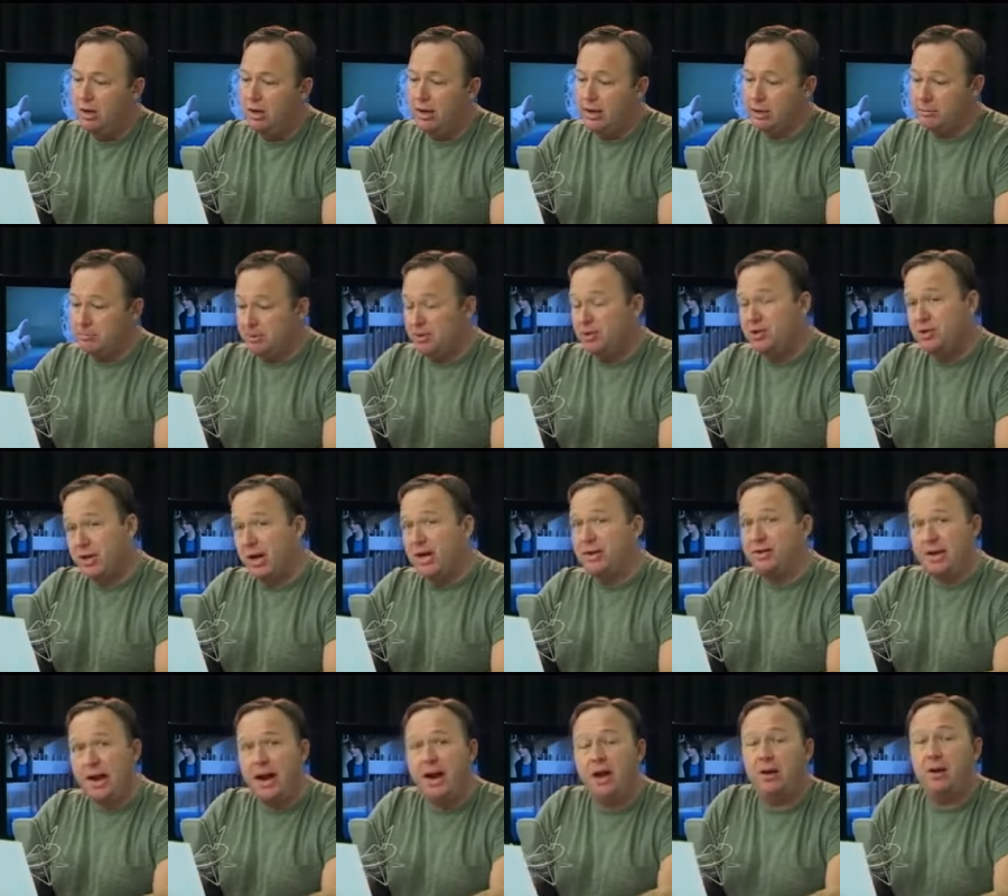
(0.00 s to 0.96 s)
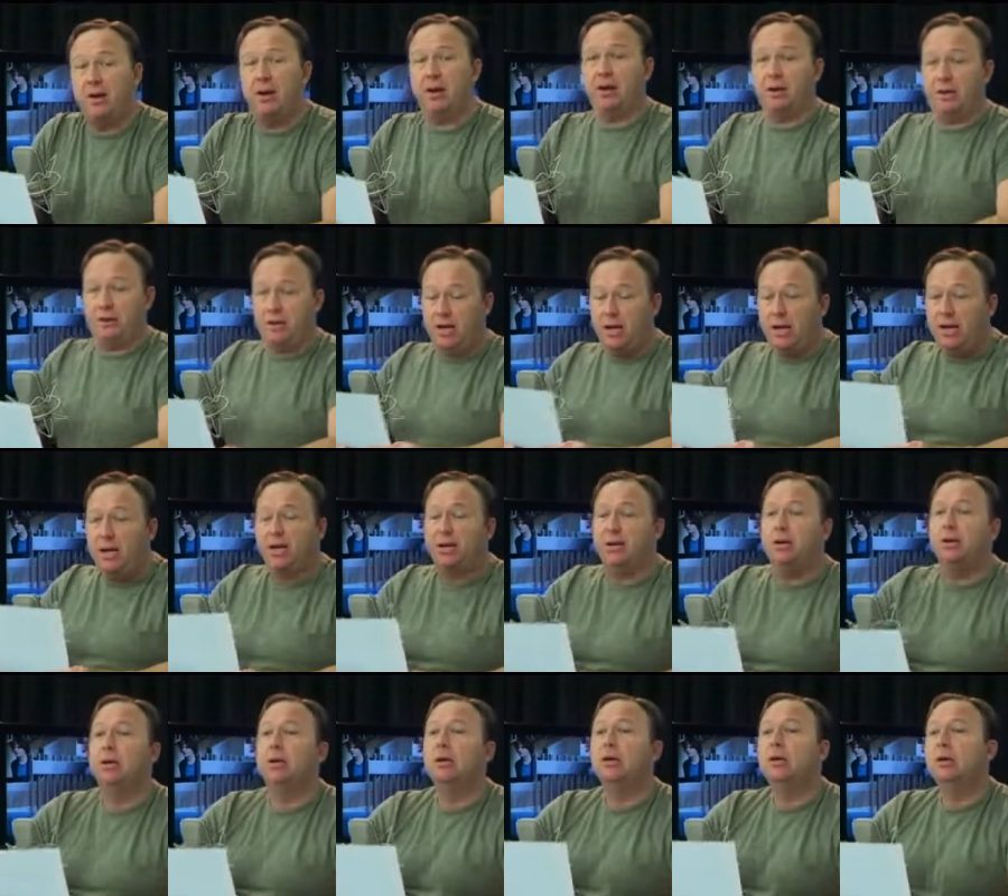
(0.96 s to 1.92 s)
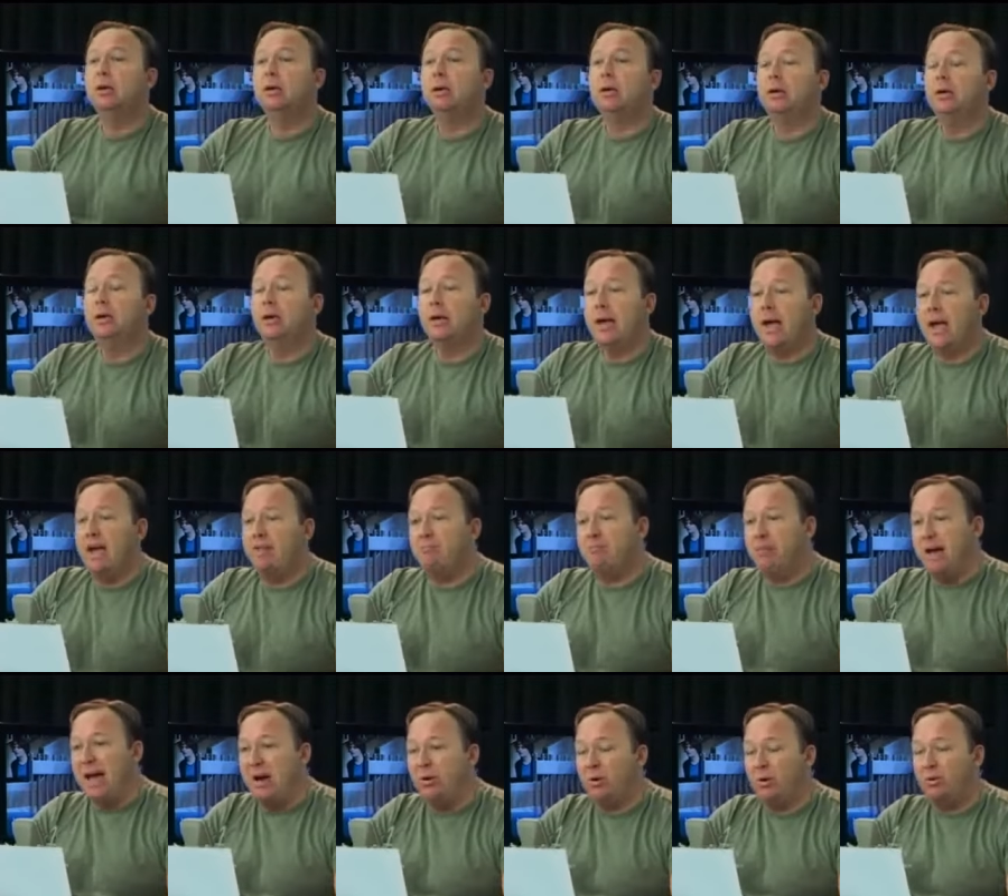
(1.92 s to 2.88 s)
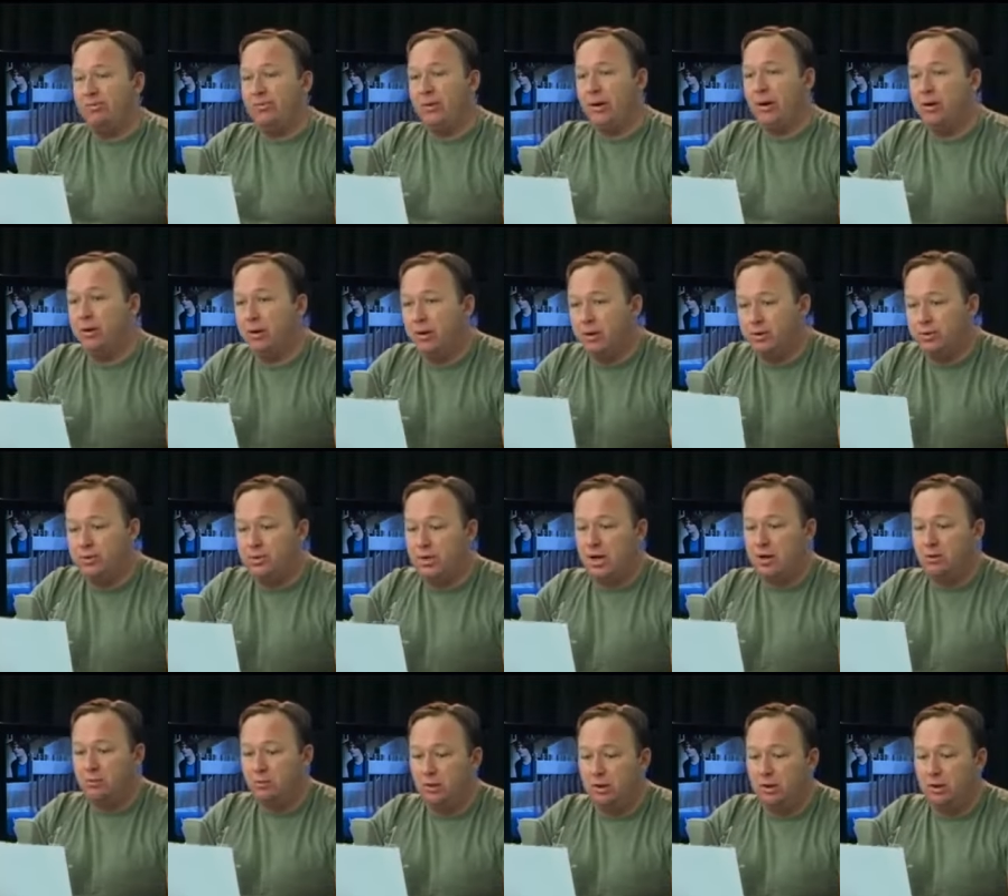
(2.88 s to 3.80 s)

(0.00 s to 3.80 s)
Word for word: It's been shut down, and it did have power failures and